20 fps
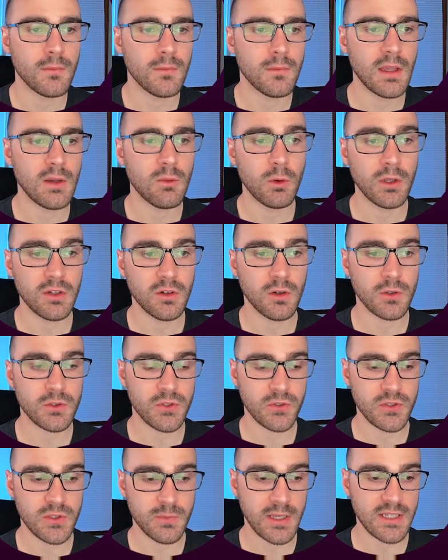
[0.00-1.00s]
And we can
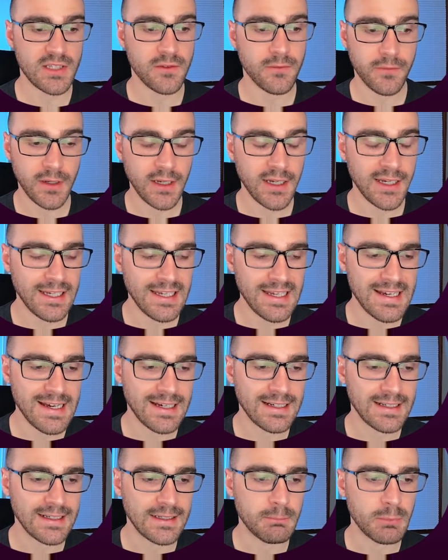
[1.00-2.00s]
also specify
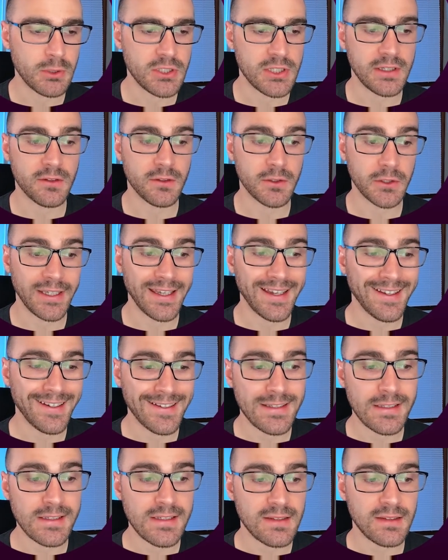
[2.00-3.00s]
a particular Git
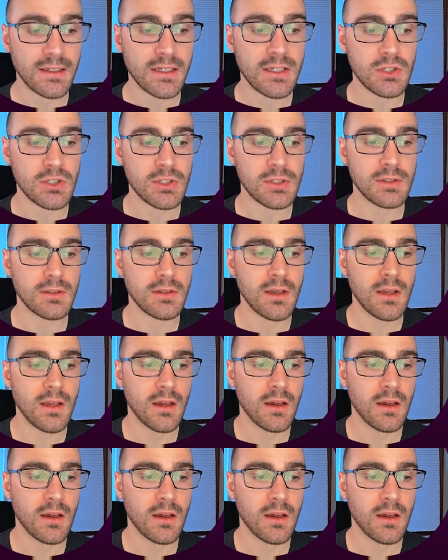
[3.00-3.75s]
installation